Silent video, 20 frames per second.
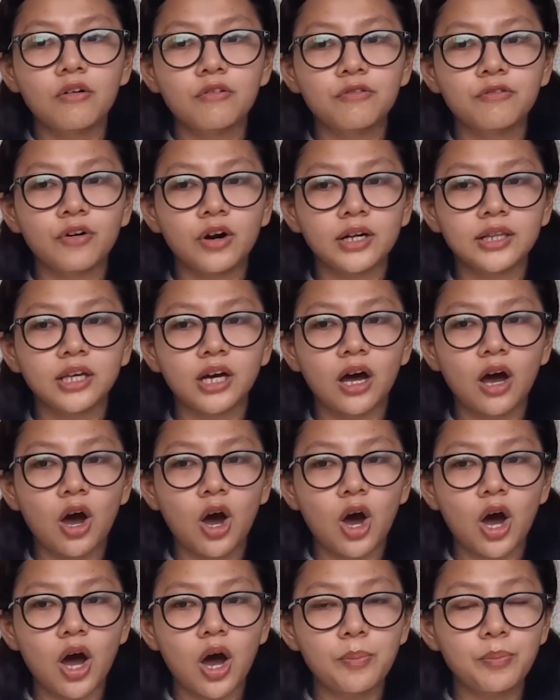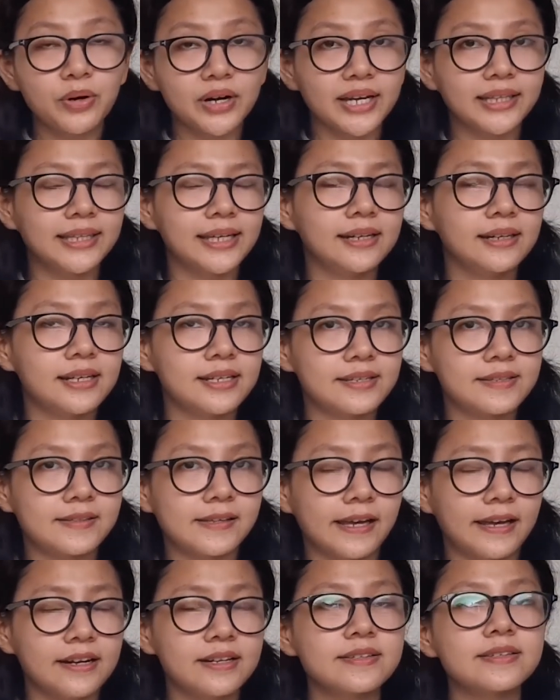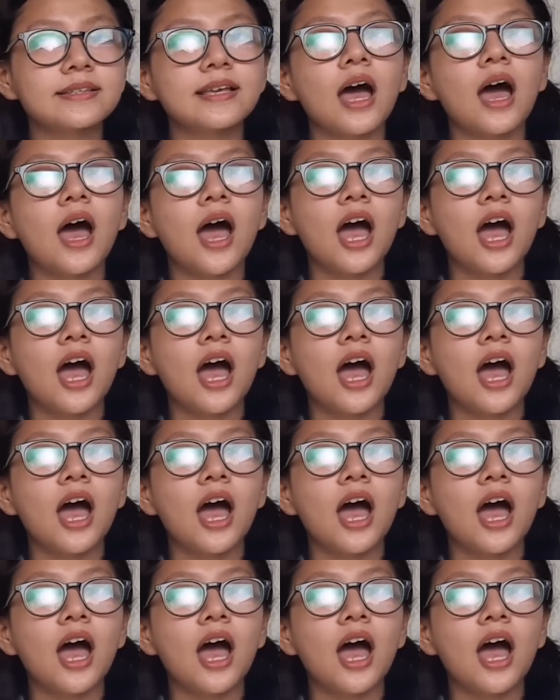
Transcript: For the operating distance,